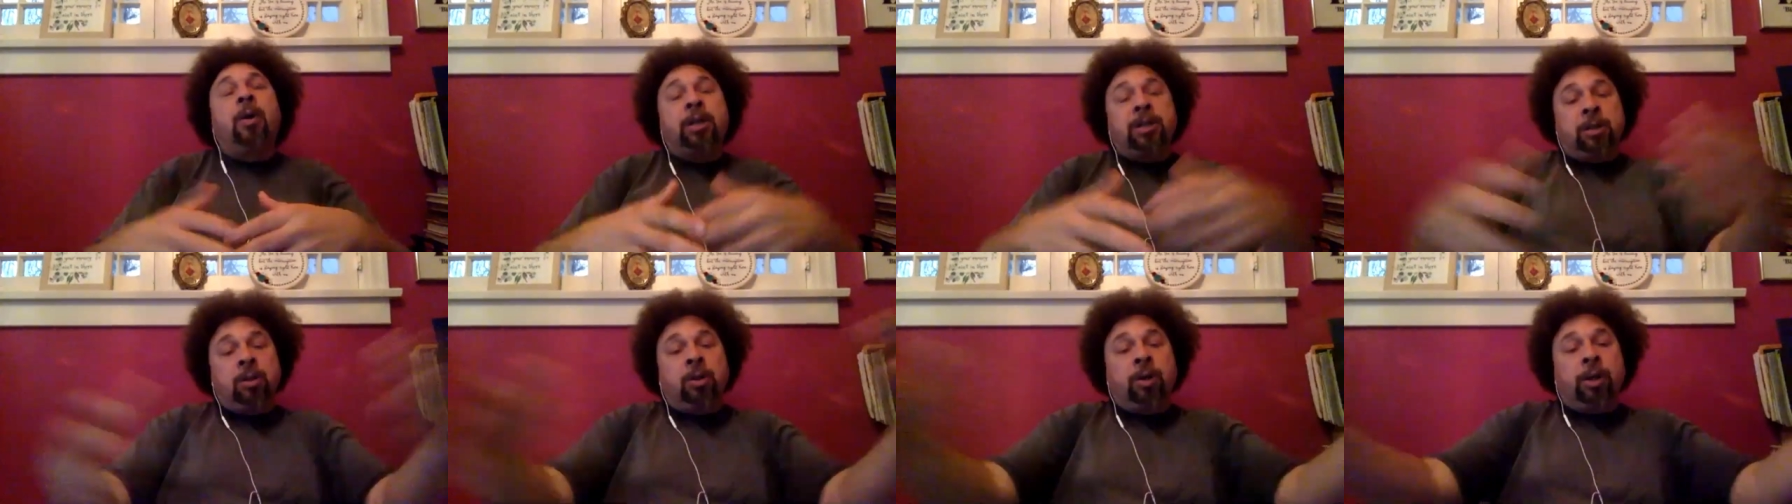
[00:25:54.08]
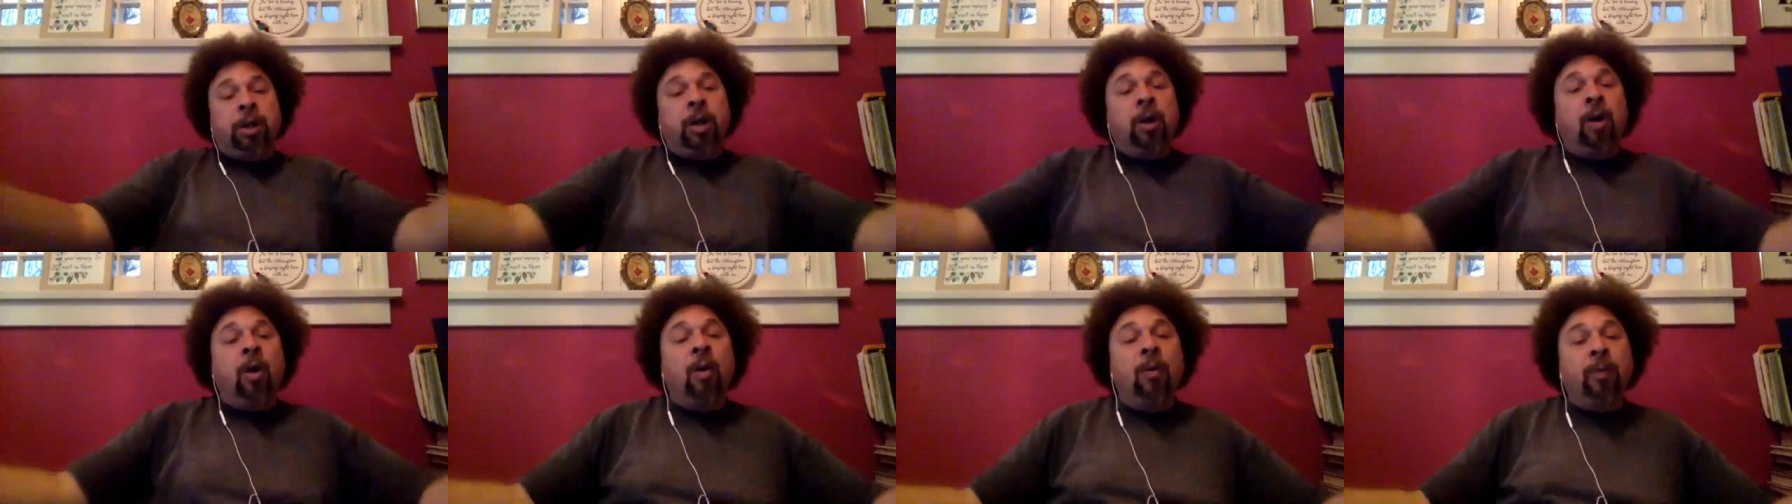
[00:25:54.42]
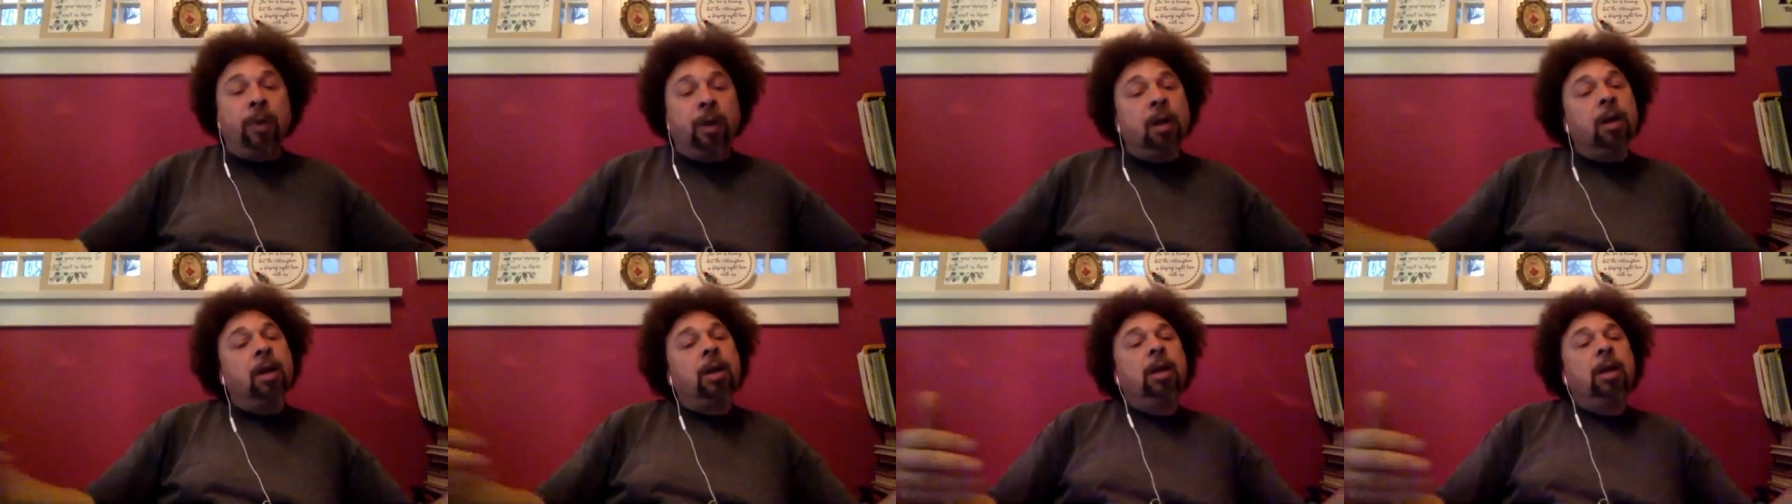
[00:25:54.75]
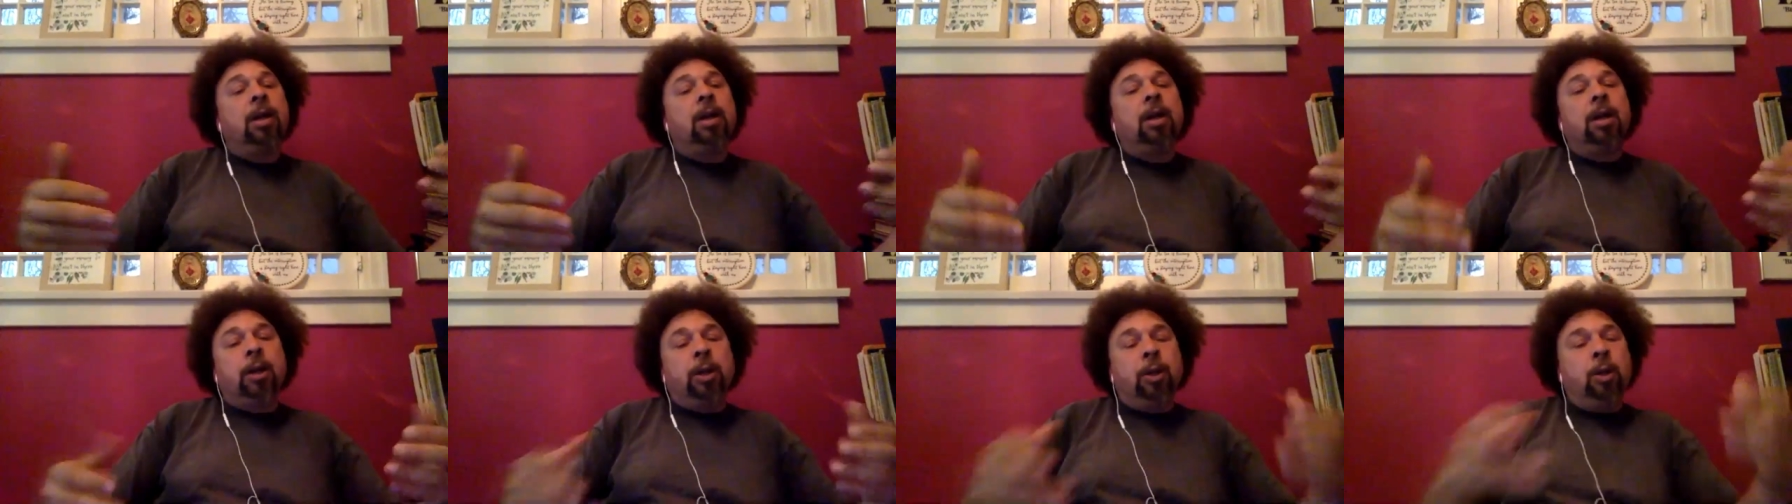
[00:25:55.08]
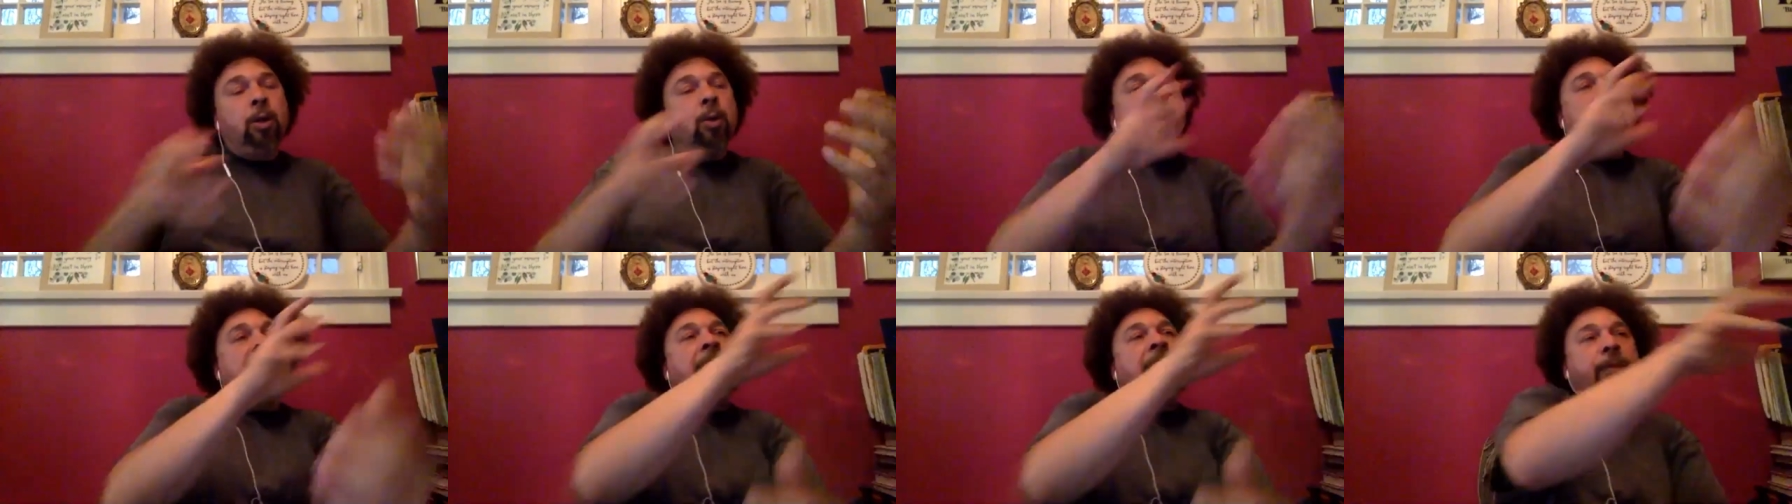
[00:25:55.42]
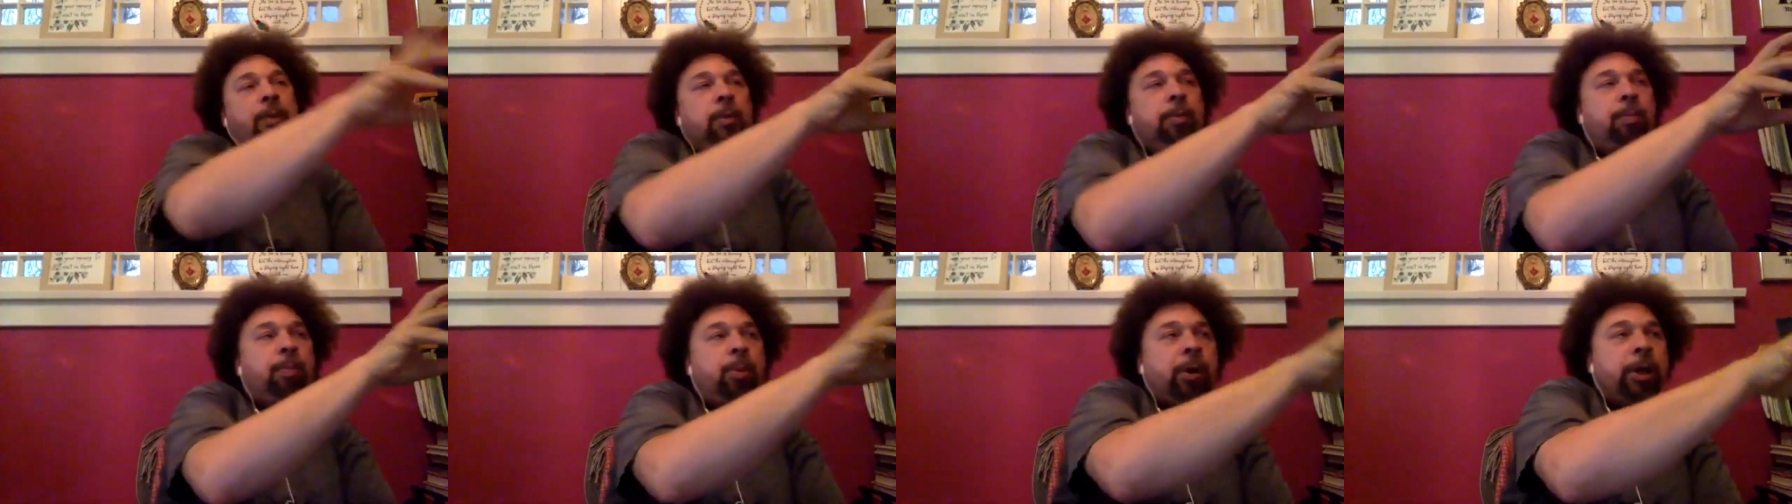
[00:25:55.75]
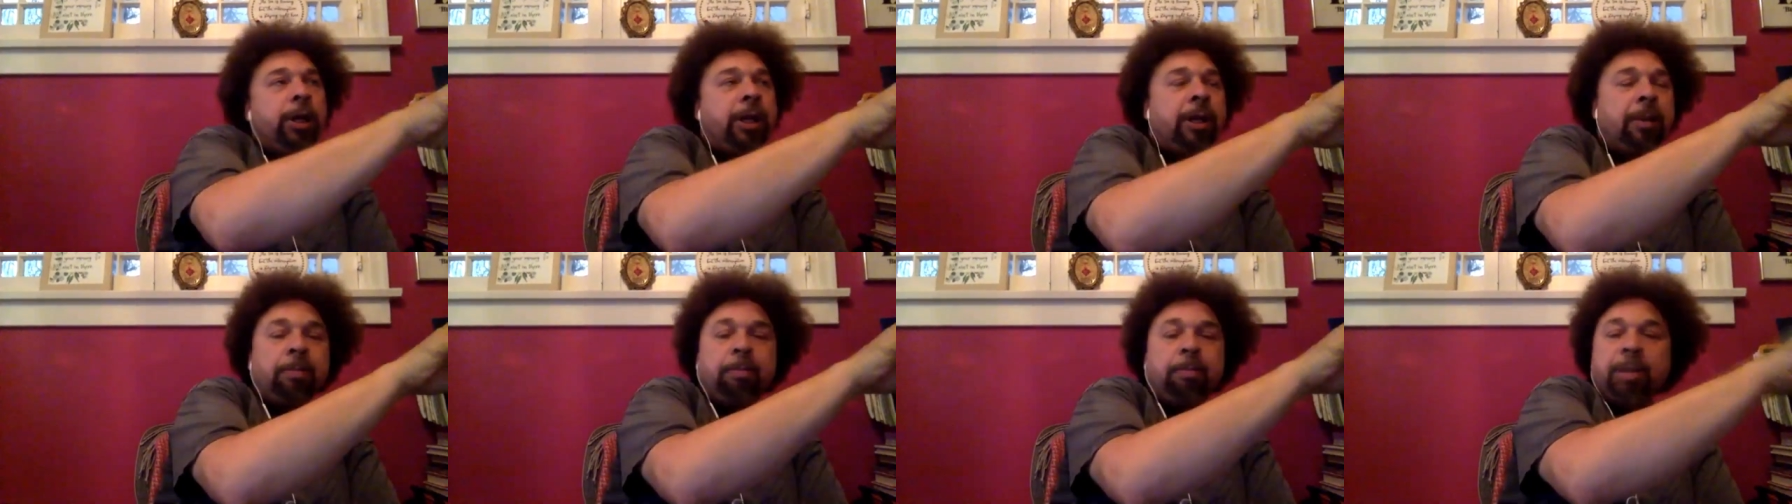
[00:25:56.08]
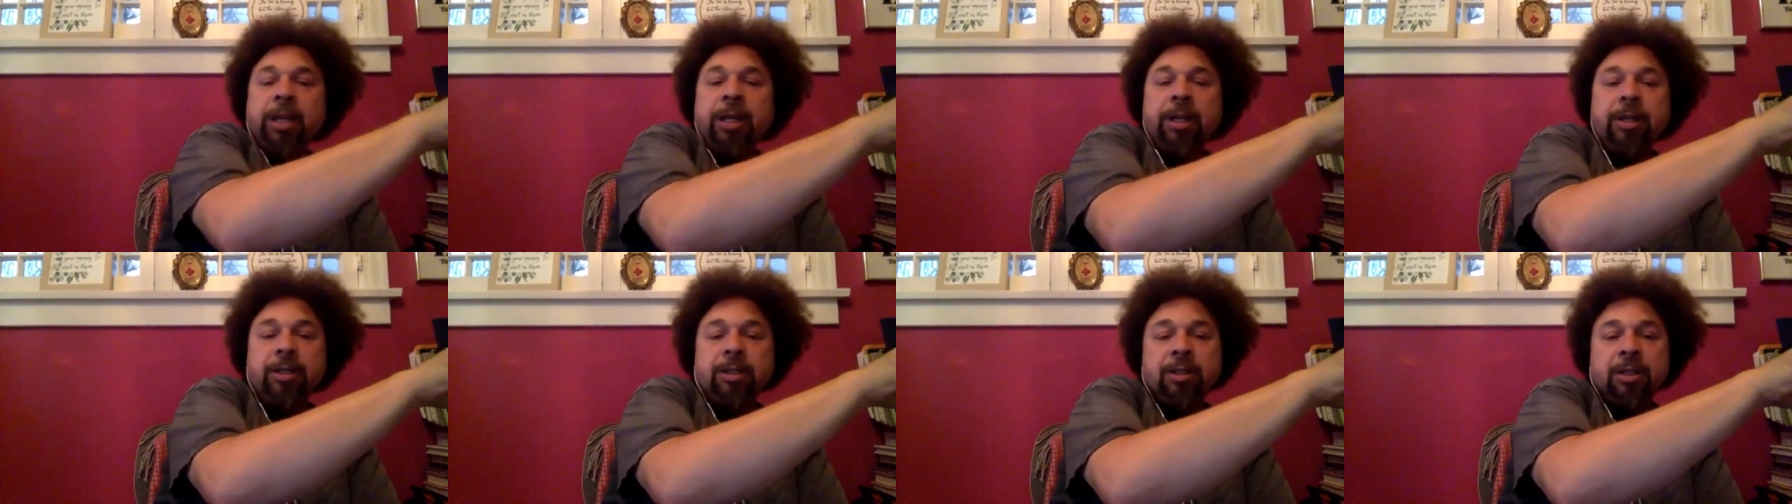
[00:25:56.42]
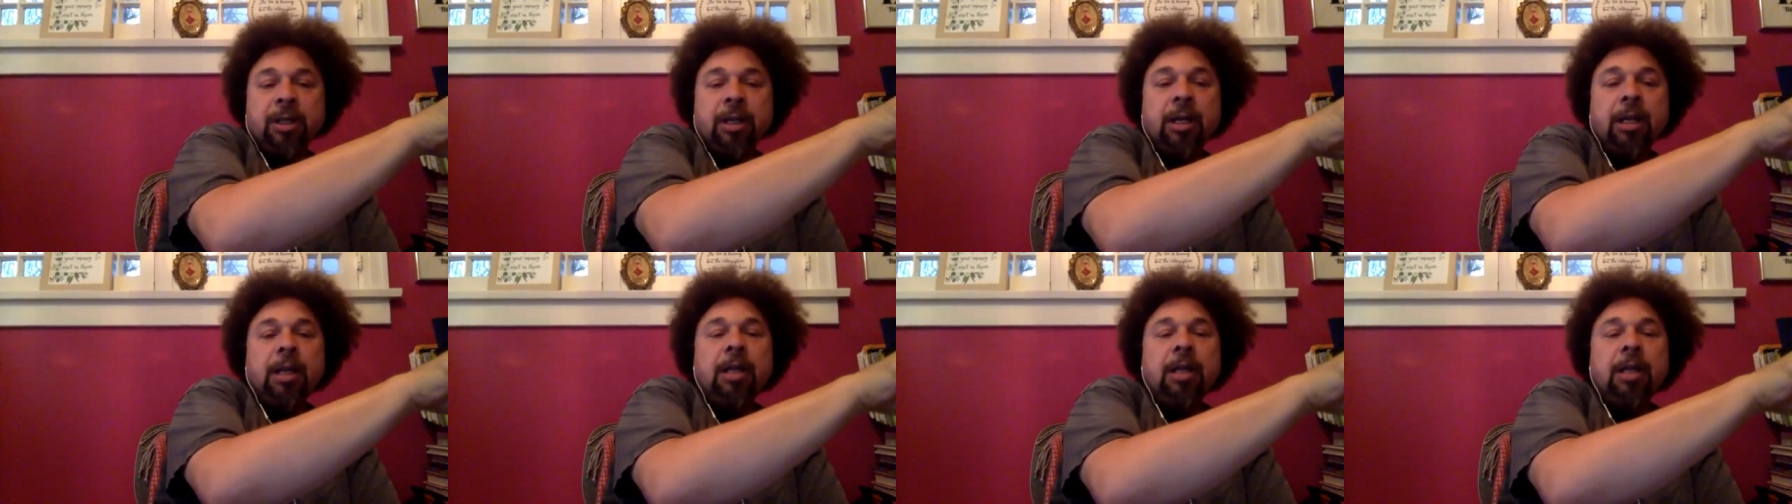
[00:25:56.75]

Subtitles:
is looking over, you have to put in beats